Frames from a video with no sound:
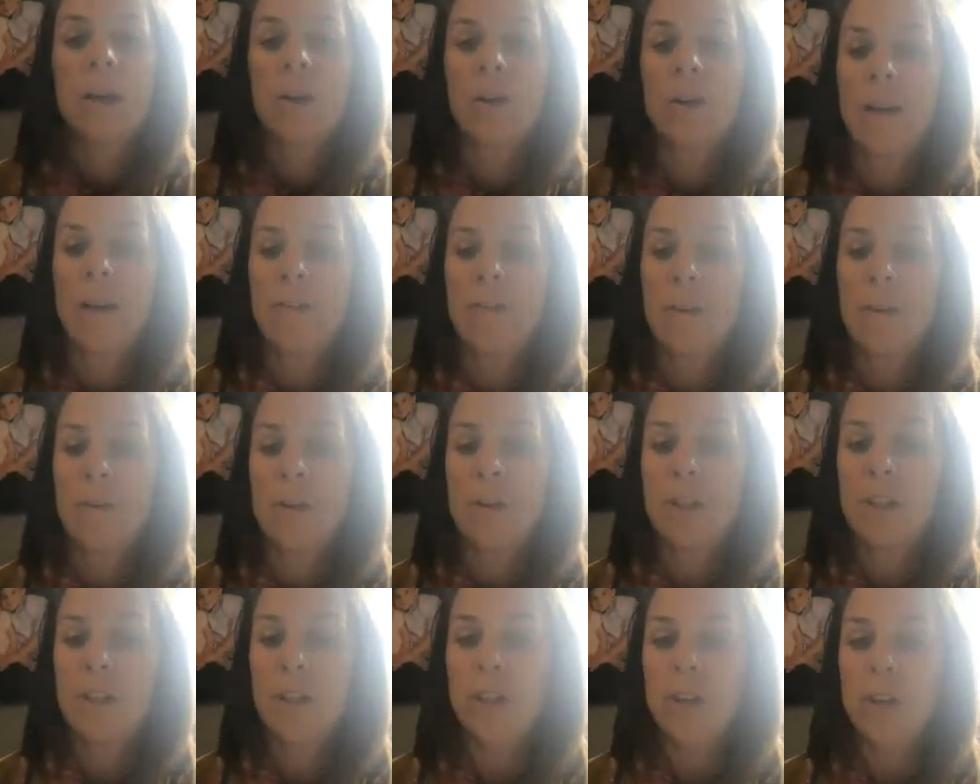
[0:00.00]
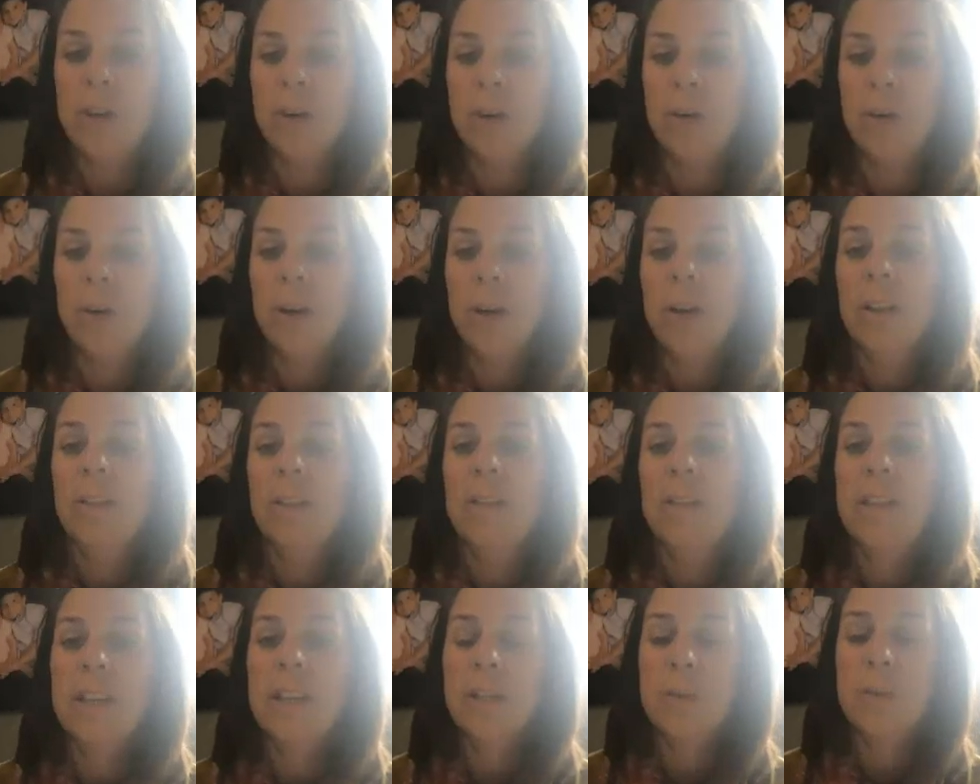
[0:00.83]
Graph number two,
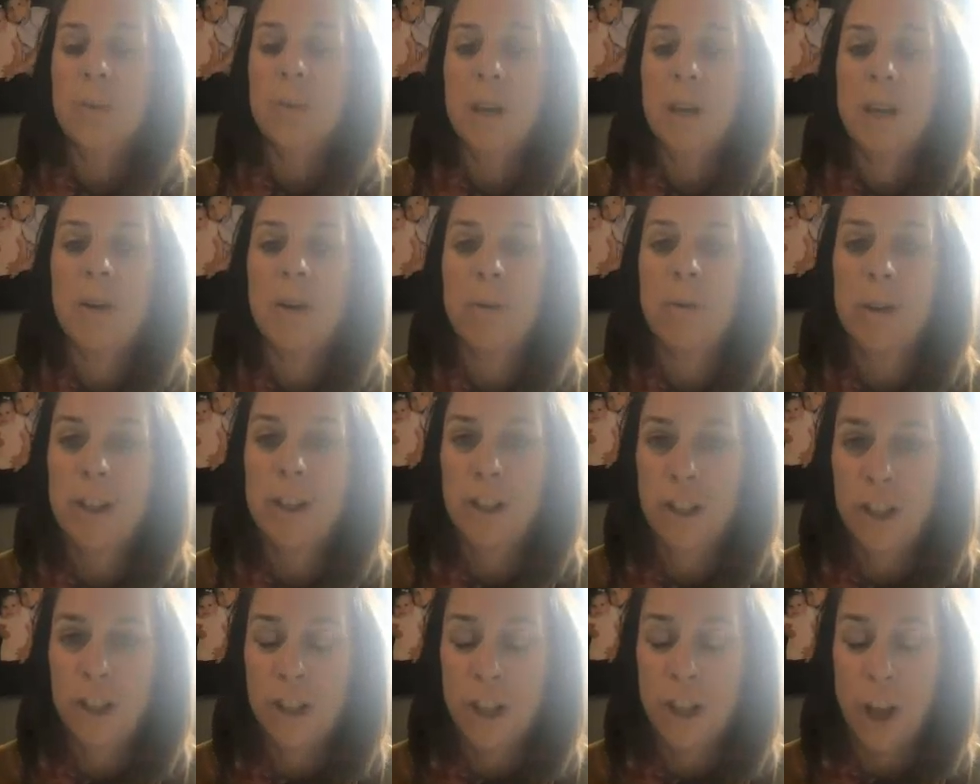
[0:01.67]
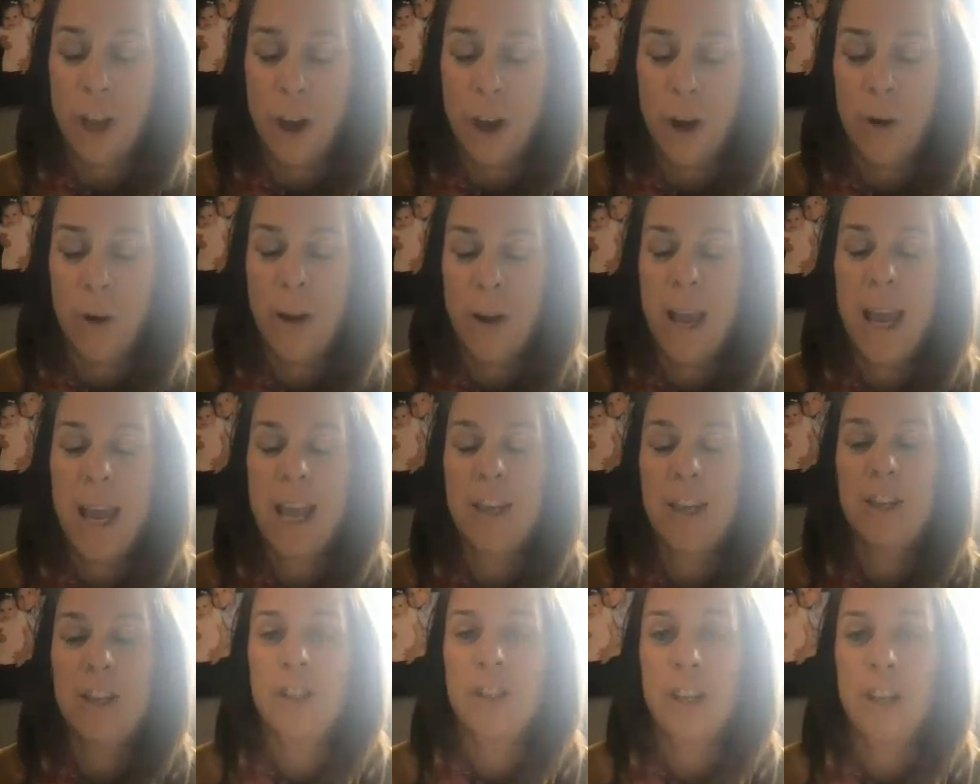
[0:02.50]
this week we show
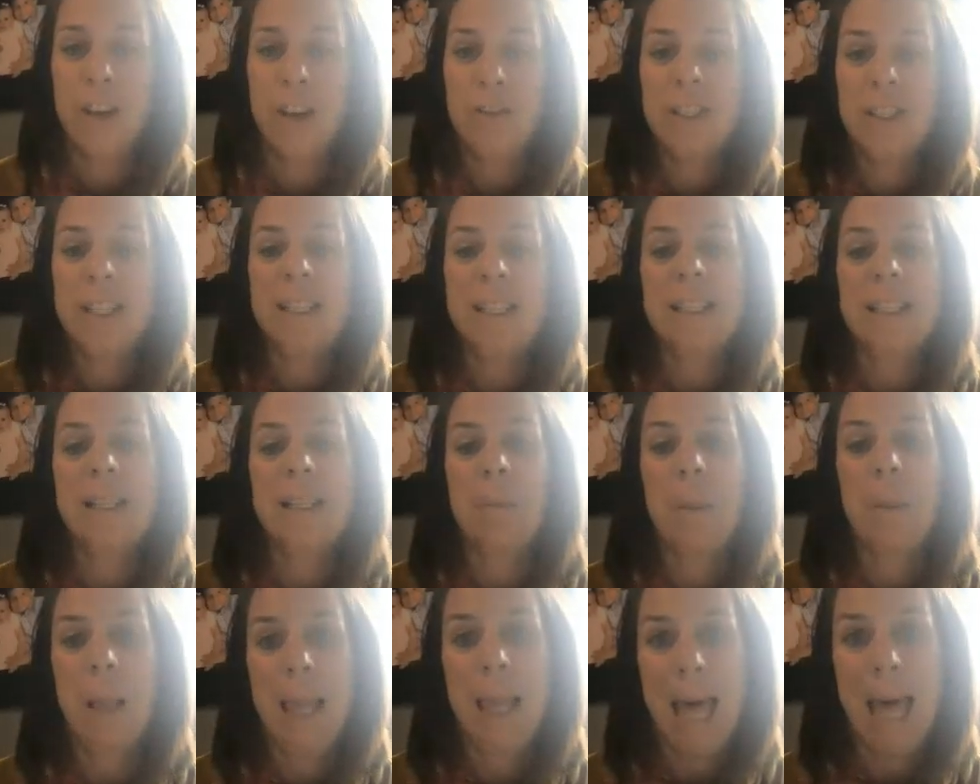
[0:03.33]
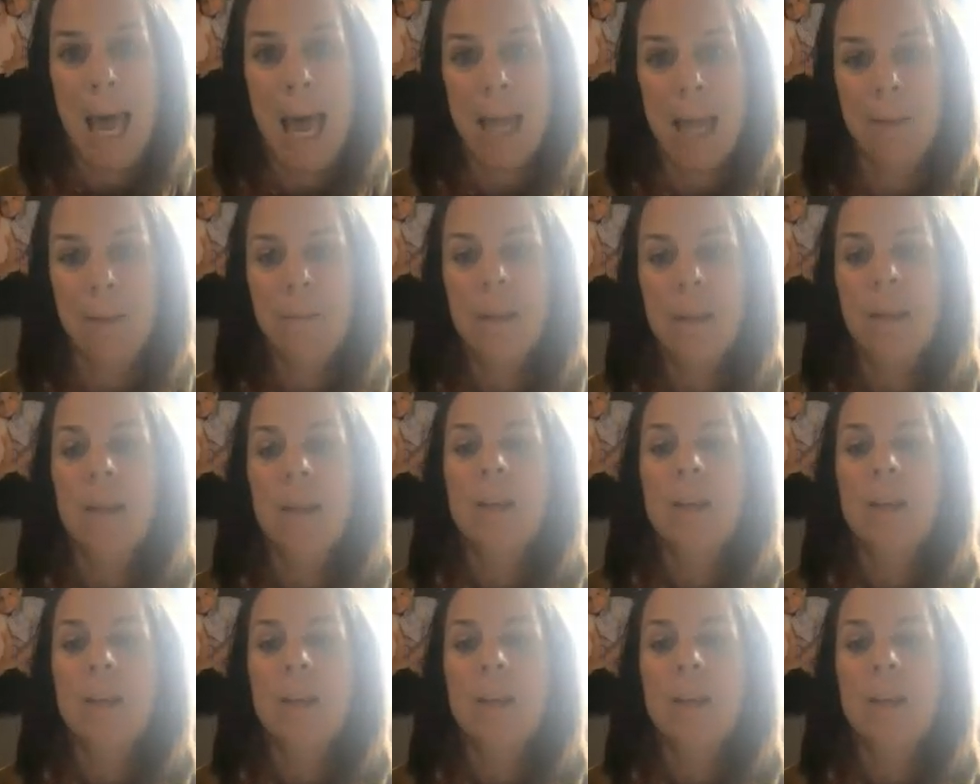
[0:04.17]
a shift in supply.